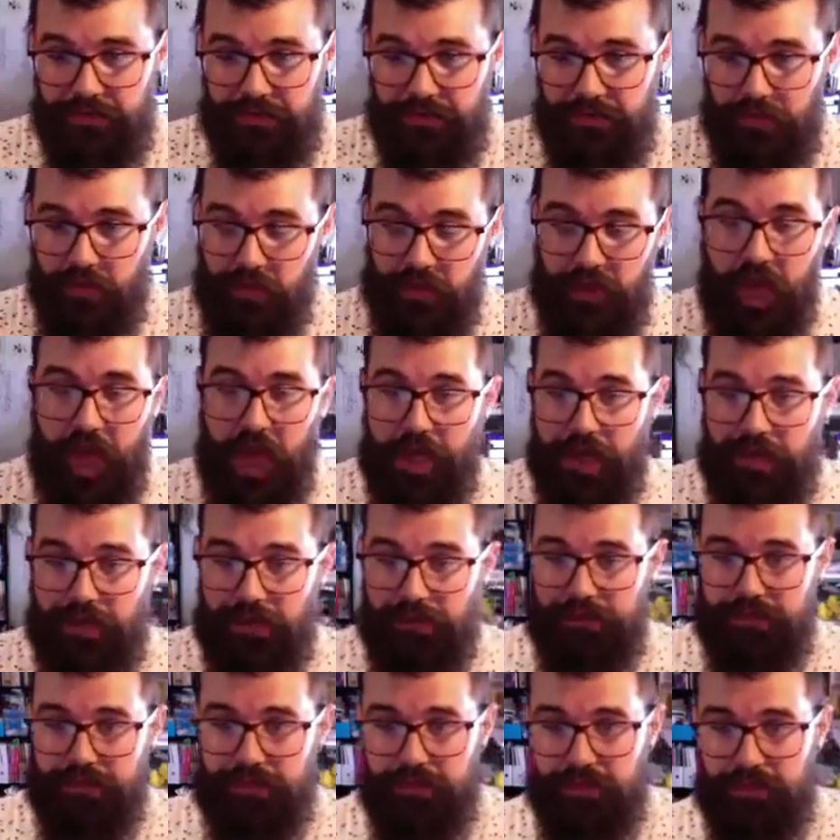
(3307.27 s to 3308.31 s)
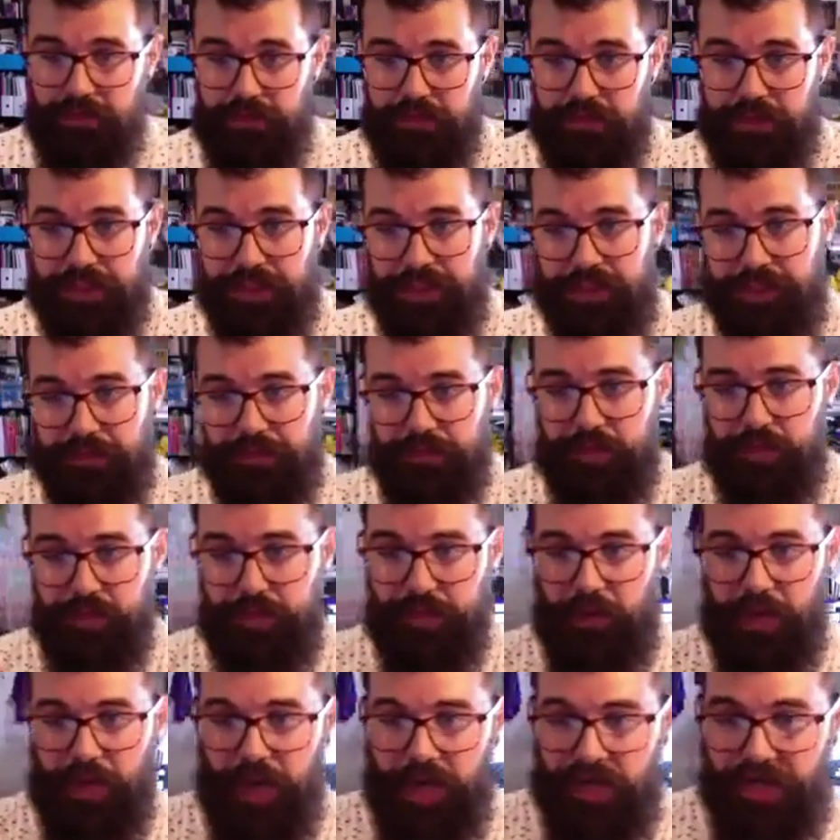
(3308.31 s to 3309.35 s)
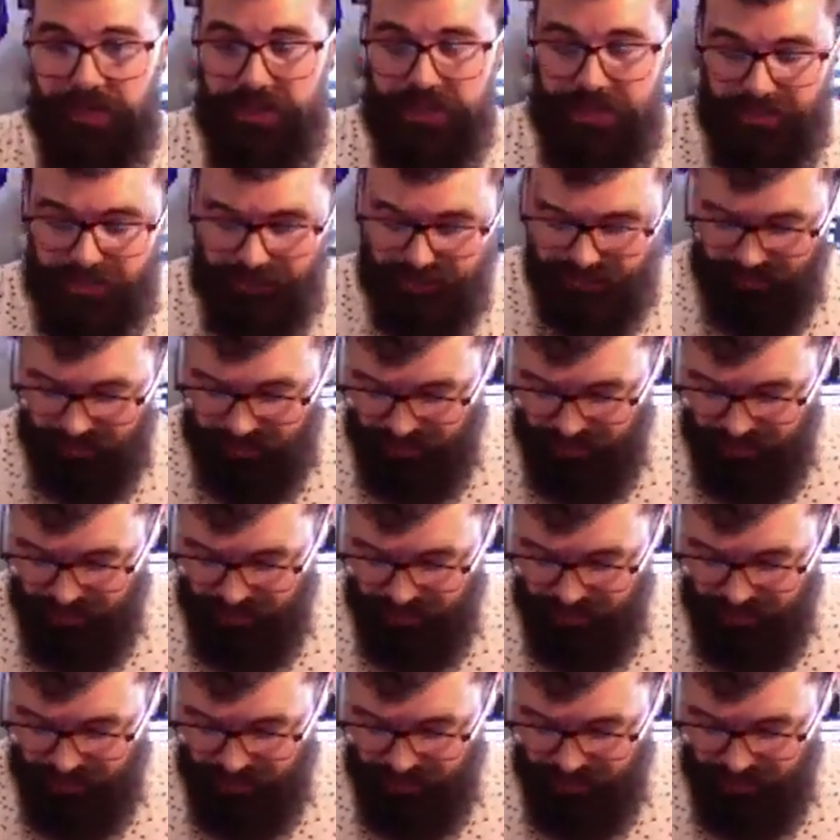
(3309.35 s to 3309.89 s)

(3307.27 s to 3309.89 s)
or not, you can just put pause